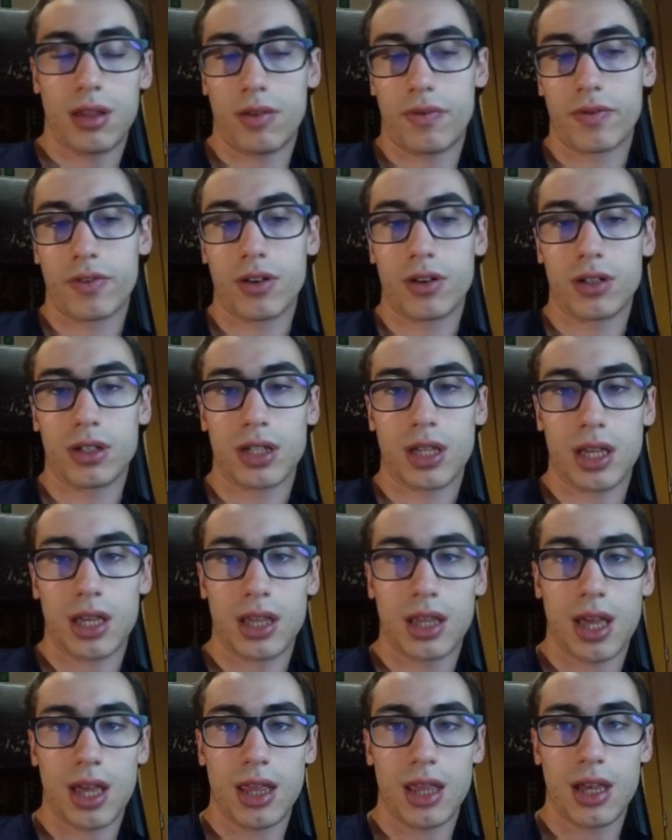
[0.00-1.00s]
Of course,
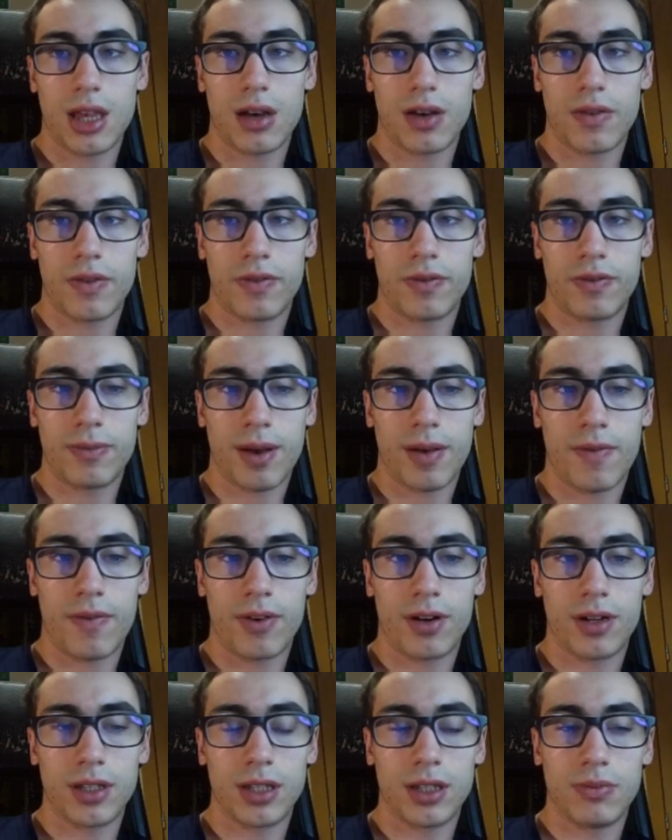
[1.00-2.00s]
the idea of
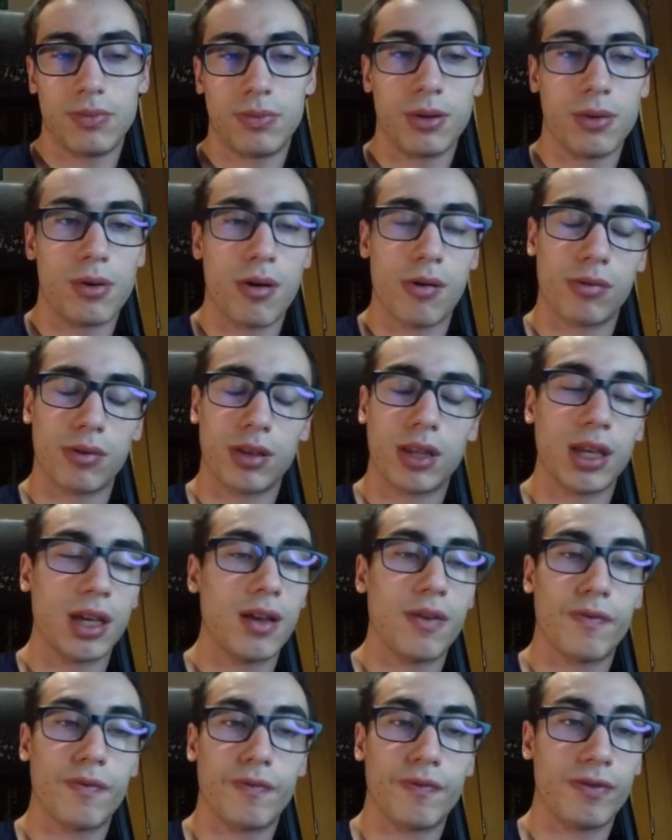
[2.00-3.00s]
Foreest is provoke
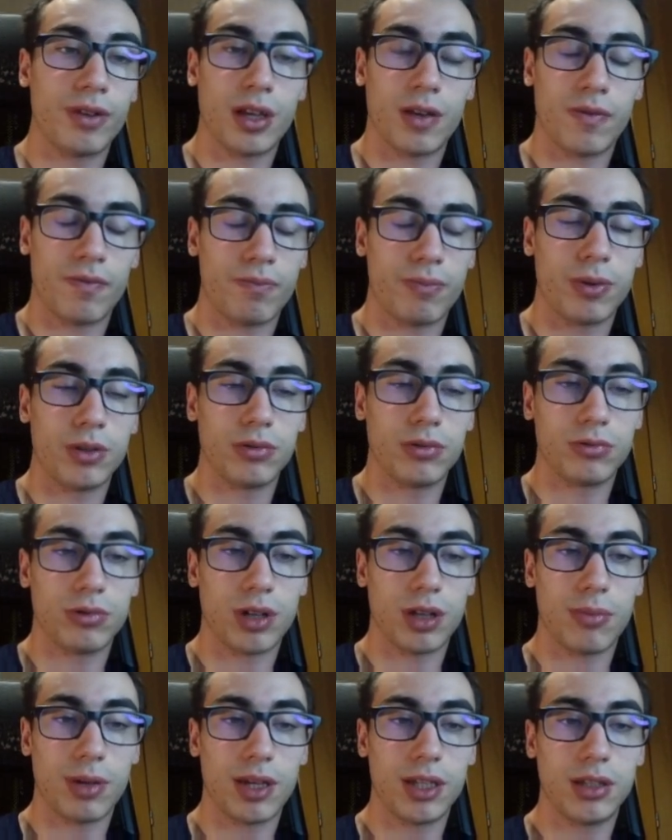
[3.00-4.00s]
the f pawn
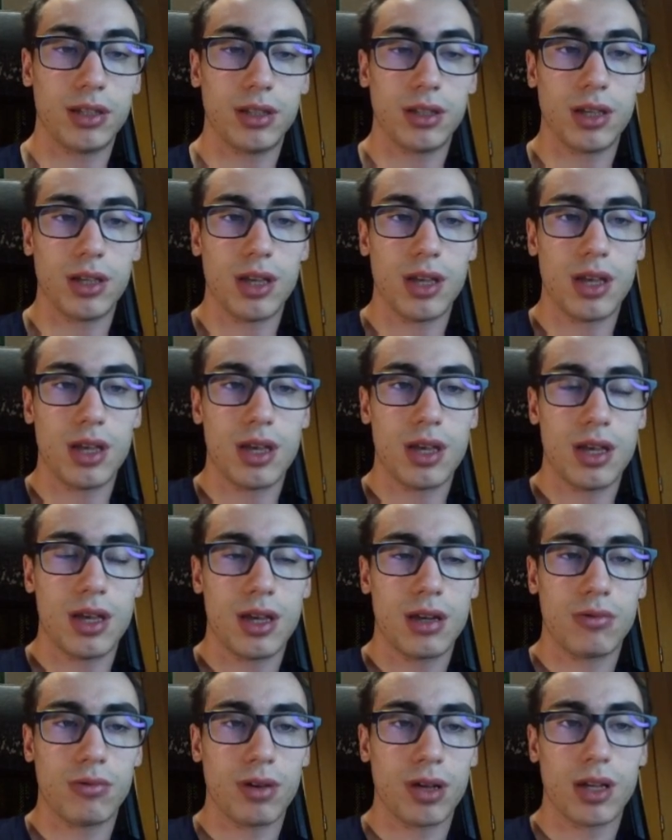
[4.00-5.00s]
to advance,
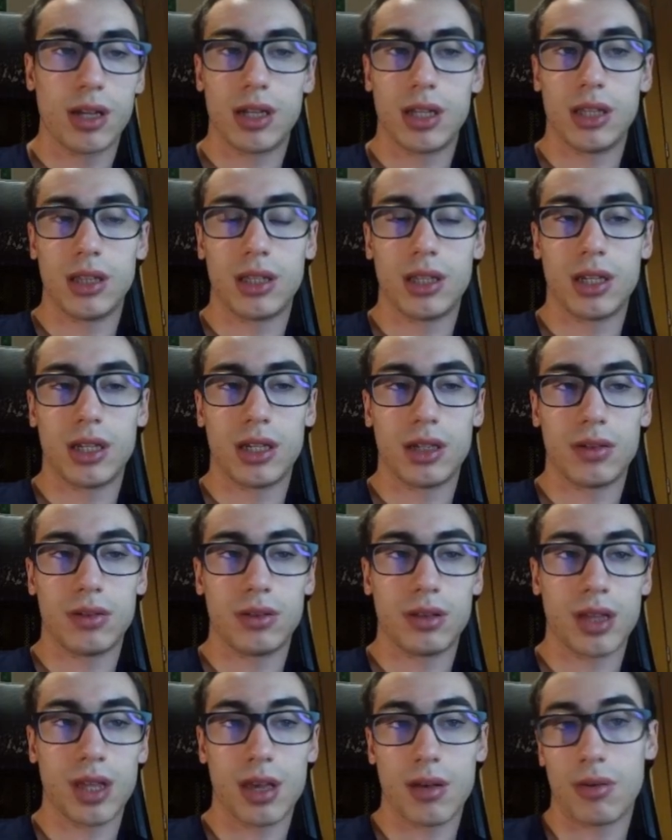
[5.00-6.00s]
weakening
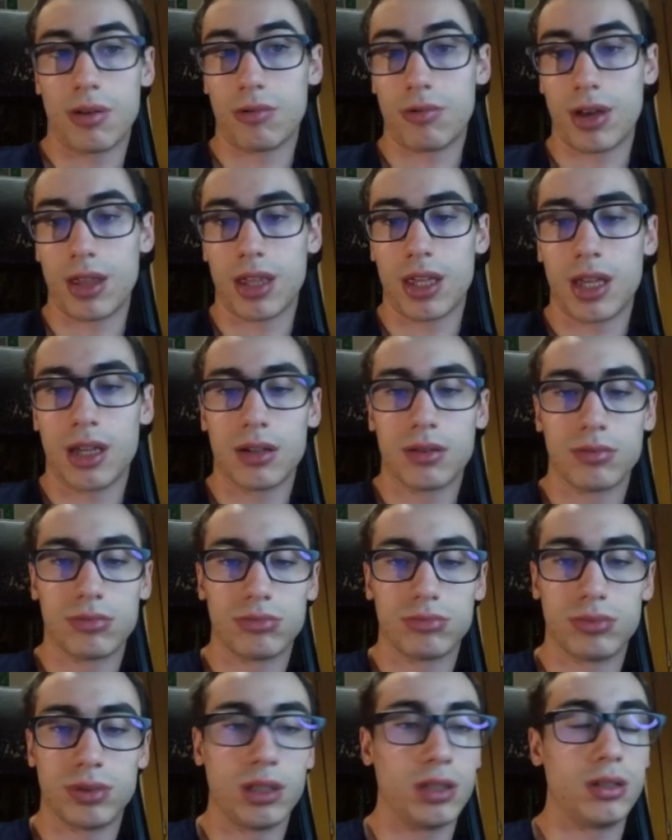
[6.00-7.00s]
the white king.
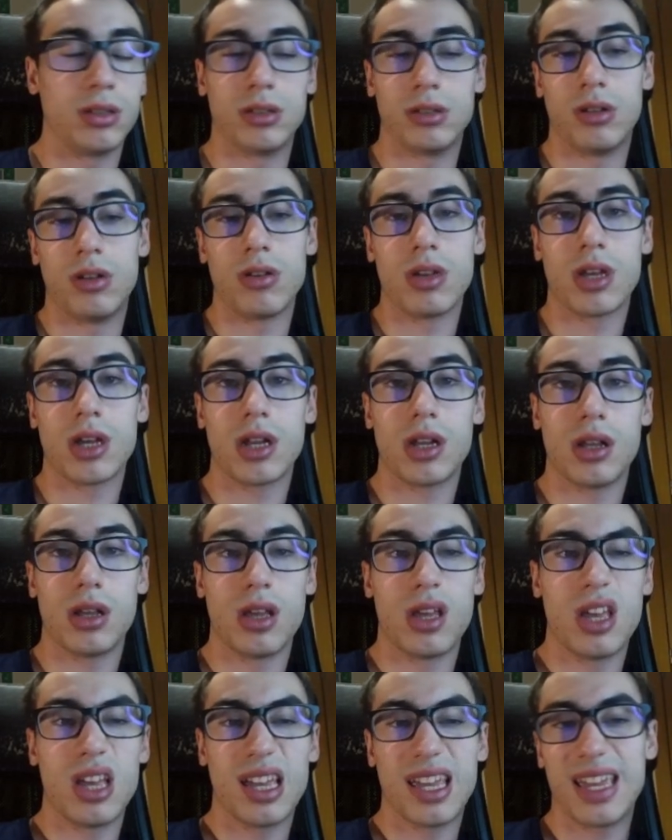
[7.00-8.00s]
Is
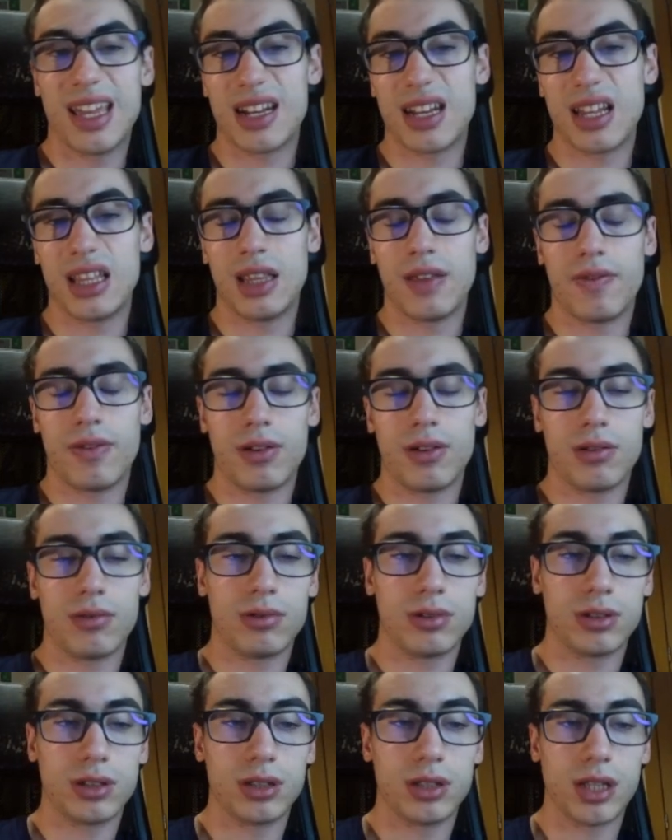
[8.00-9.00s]
logical. Here, knight
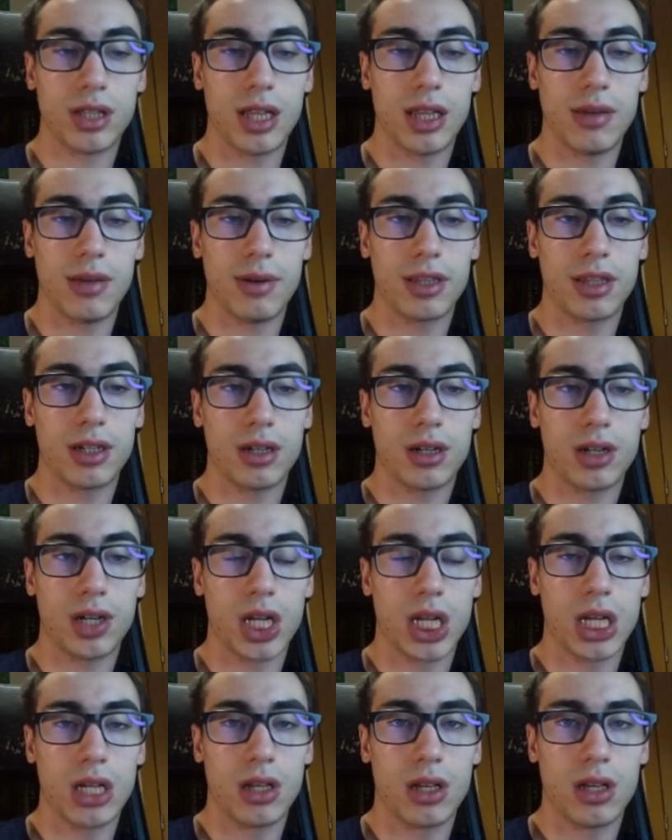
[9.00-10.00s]
d4 was slightly better,
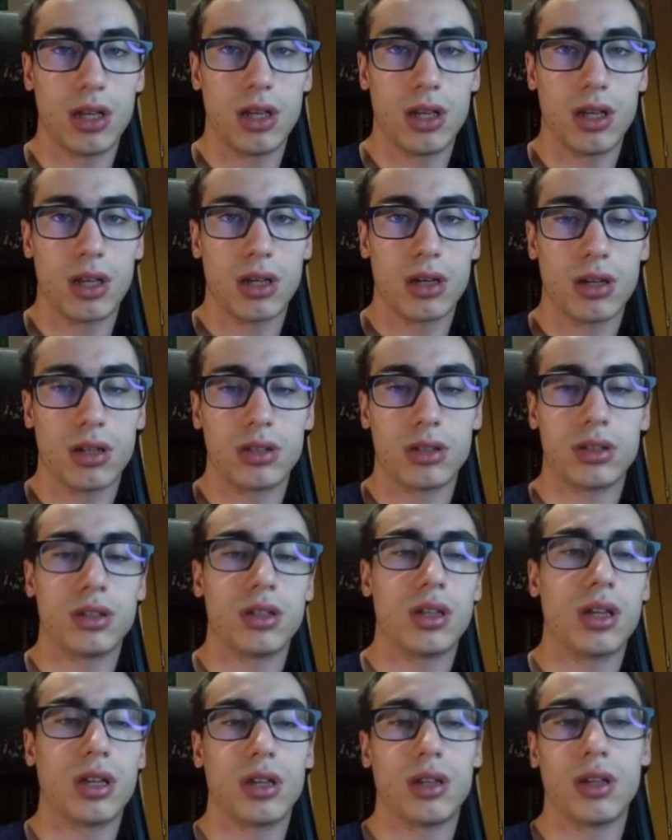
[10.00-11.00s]

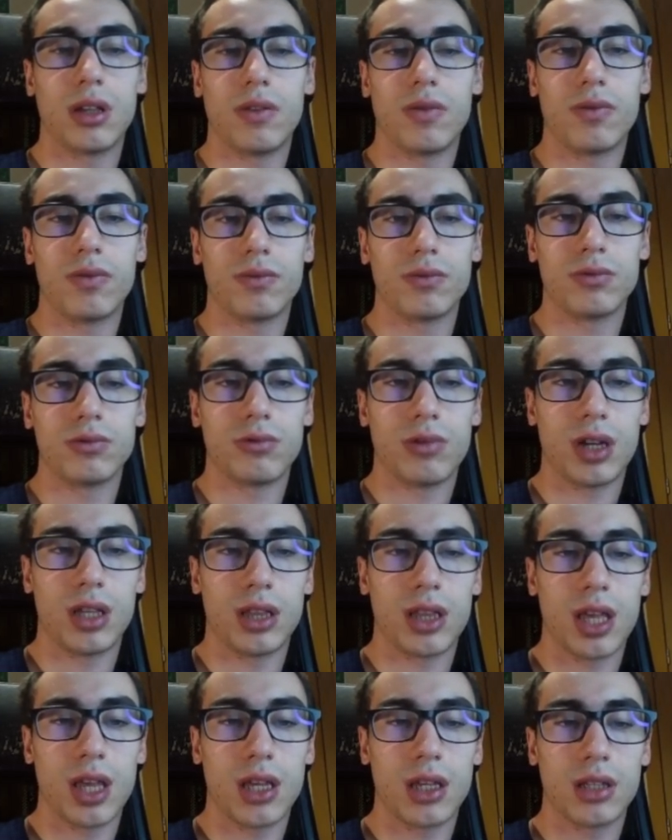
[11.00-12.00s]
because if
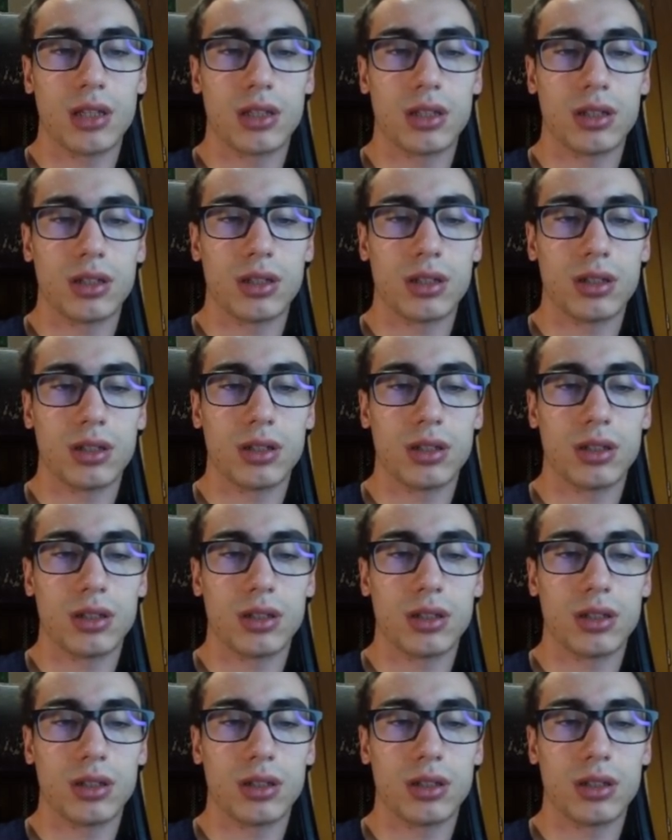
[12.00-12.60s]
white takes,